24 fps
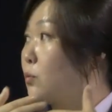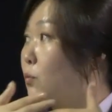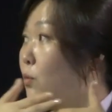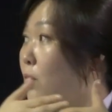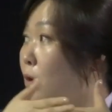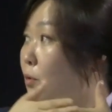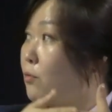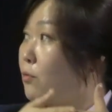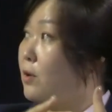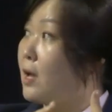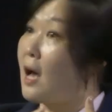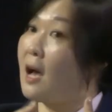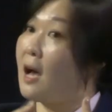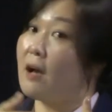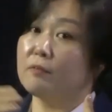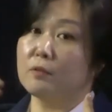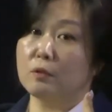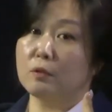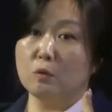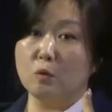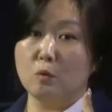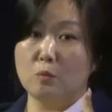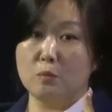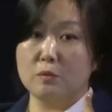where we have
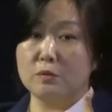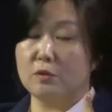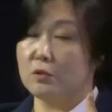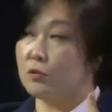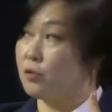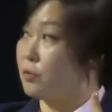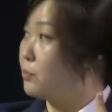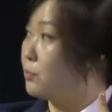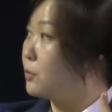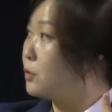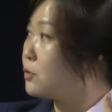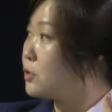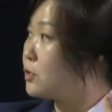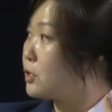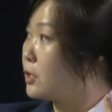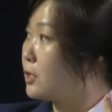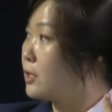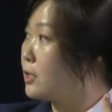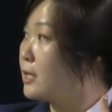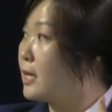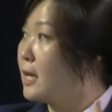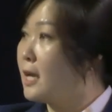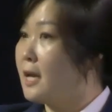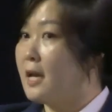global
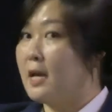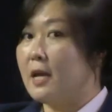distribution,